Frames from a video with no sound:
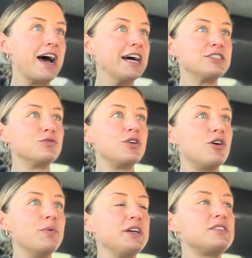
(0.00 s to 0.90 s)
I don't
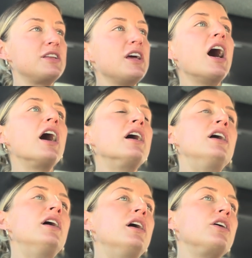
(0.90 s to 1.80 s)
know, but he said, yeah,
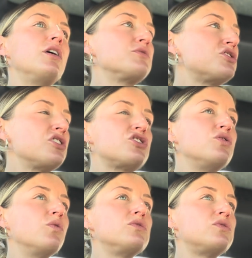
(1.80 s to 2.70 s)
you know, I'm just such
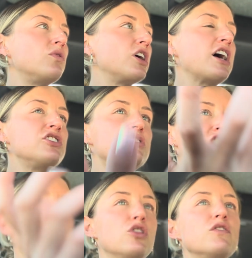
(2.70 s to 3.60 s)
an old soul. Like,
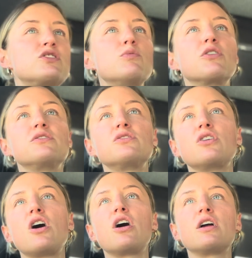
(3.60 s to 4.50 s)
I love smoking
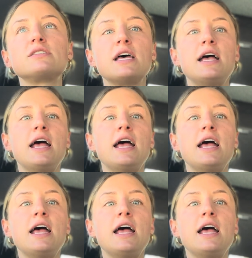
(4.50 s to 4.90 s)
cigars.